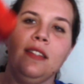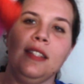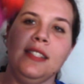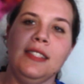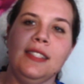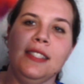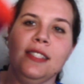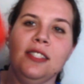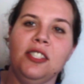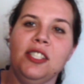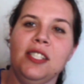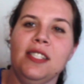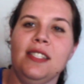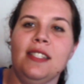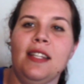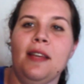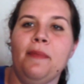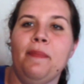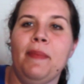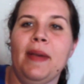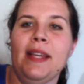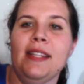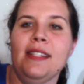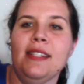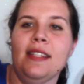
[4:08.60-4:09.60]
this is just
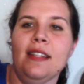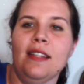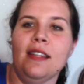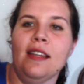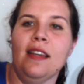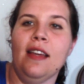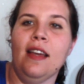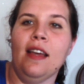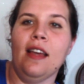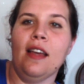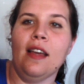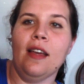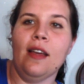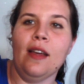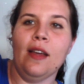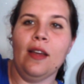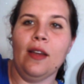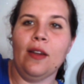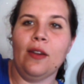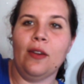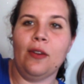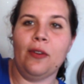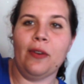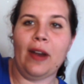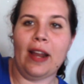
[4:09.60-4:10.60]
a basic
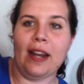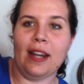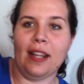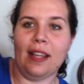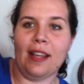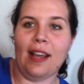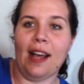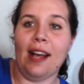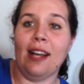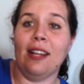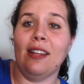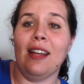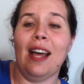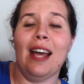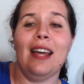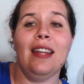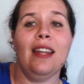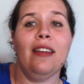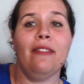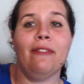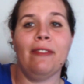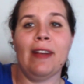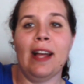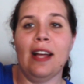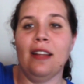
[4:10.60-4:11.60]
granny cowl. I
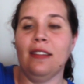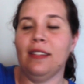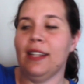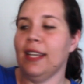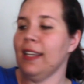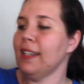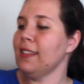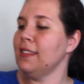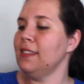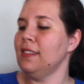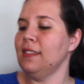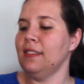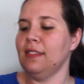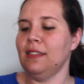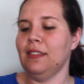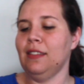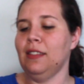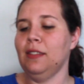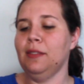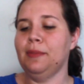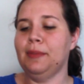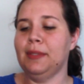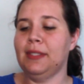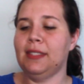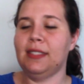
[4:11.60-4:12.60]
love cowl necks.
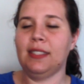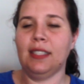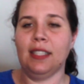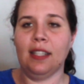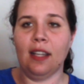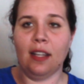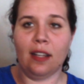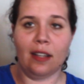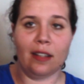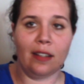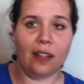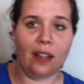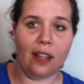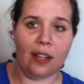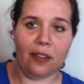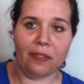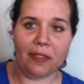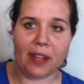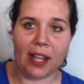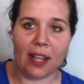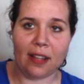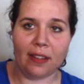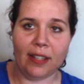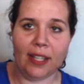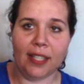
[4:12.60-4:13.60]
You will see a lot
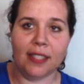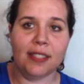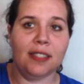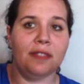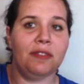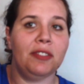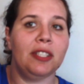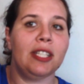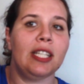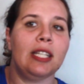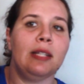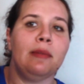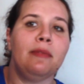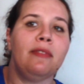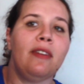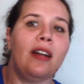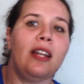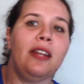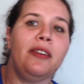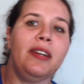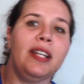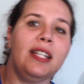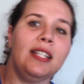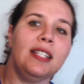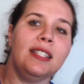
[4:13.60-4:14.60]
of cowl necks if you keep
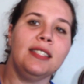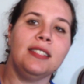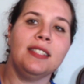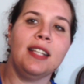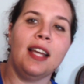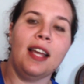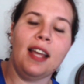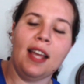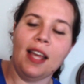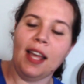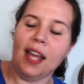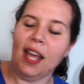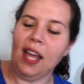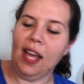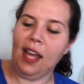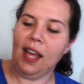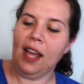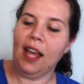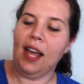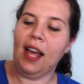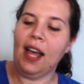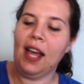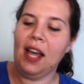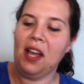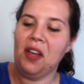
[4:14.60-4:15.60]
following this.
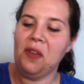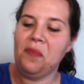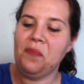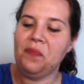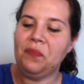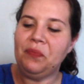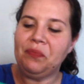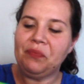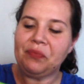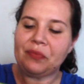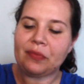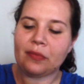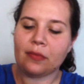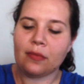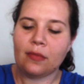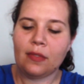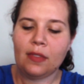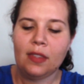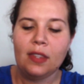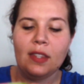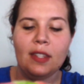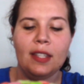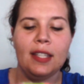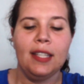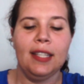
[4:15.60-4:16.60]

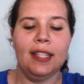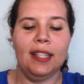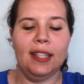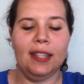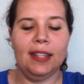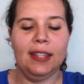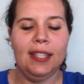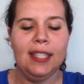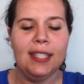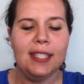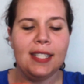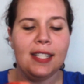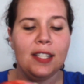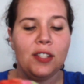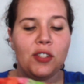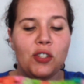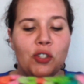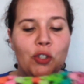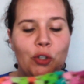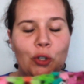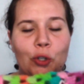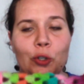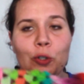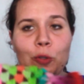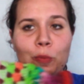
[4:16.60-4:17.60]
This is
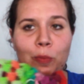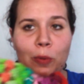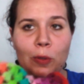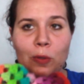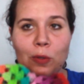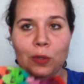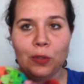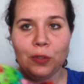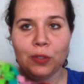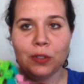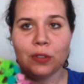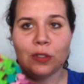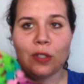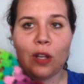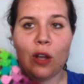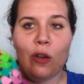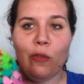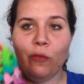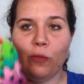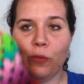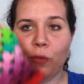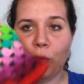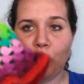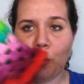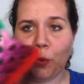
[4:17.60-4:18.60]
2 balls
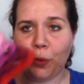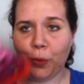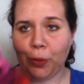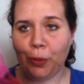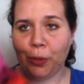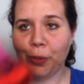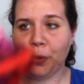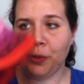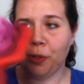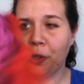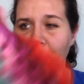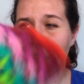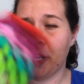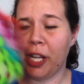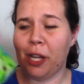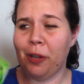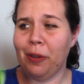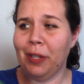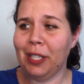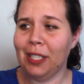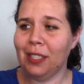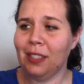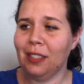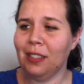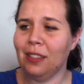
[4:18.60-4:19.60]
of Noro
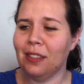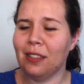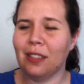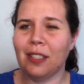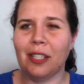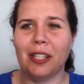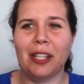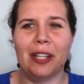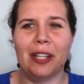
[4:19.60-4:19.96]
Kureyon